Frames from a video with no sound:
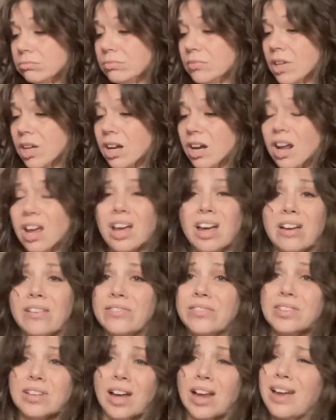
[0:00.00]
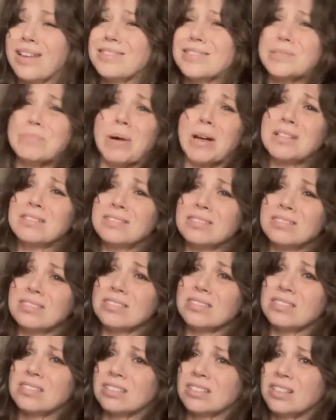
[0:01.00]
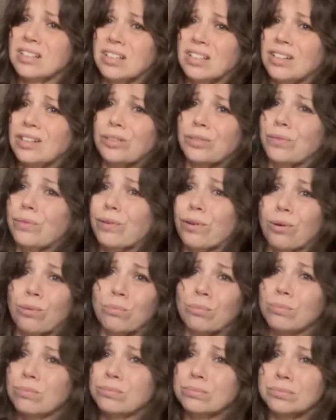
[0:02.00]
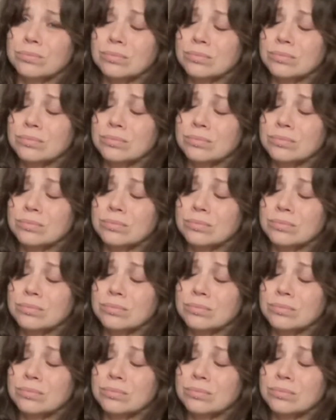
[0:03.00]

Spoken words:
And I have these buttons from,